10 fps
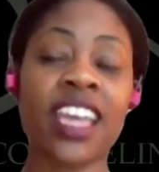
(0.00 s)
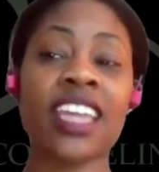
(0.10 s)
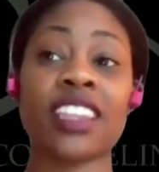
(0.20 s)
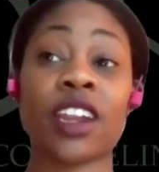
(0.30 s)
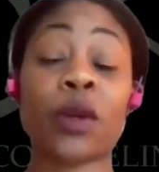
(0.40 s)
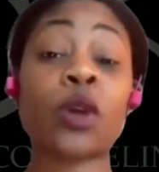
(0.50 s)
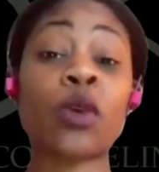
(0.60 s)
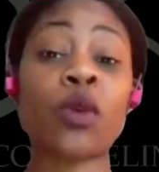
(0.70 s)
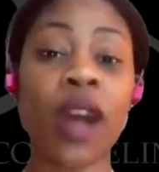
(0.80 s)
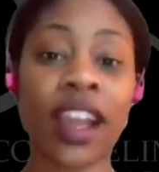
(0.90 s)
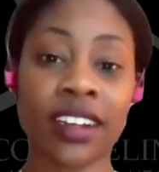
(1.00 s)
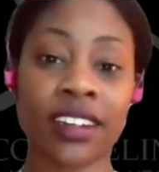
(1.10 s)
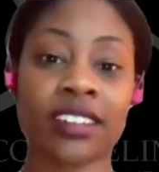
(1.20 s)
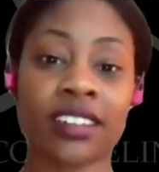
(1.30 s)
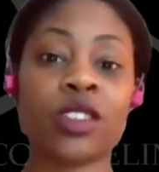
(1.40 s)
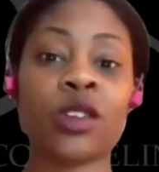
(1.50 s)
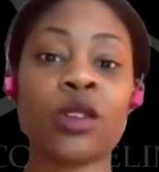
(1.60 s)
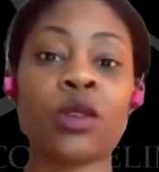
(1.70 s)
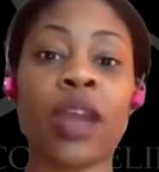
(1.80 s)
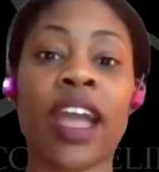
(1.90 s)
that are required
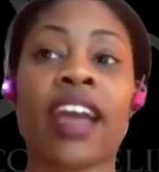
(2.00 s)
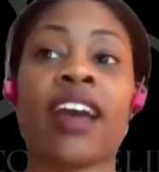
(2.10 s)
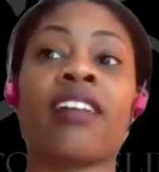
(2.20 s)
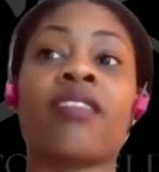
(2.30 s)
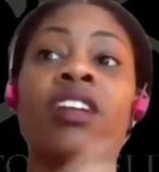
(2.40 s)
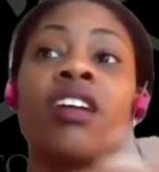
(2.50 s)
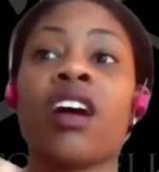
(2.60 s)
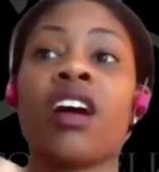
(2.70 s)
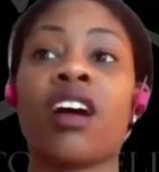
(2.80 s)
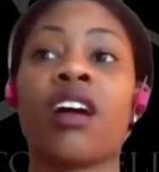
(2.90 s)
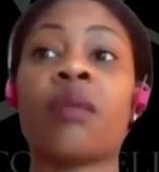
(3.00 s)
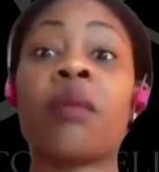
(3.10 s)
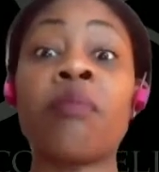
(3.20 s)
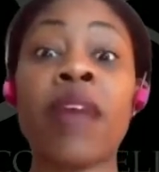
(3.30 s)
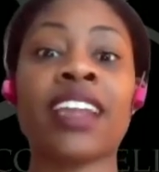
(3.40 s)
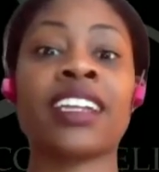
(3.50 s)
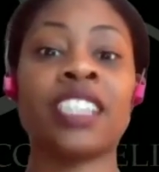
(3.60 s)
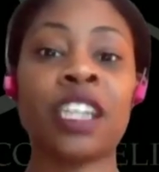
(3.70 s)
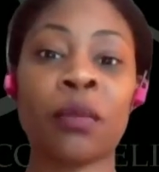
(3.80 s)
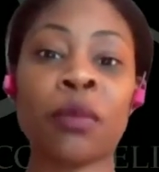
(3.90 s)
to have
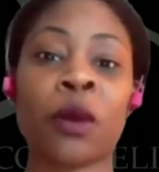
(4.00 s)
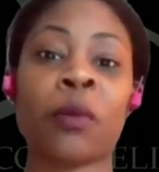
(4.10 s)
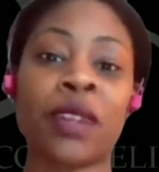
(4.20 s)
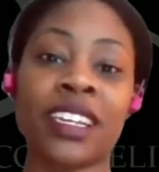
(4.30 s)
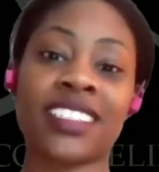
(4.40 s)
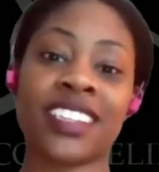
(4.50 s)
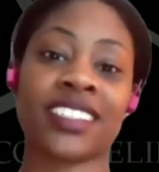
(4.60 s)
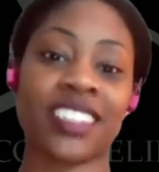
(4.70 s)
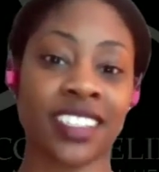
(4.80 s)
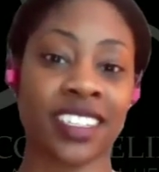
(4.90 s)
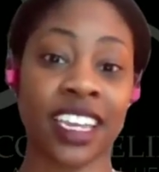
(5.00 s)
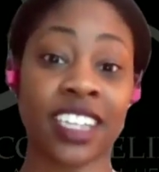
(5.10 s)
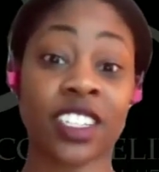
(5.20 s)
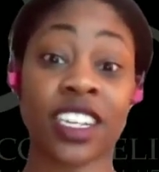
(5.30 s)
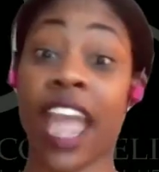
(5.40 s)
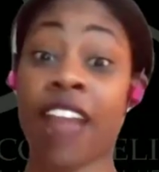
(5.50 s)
medically appropriate sex education.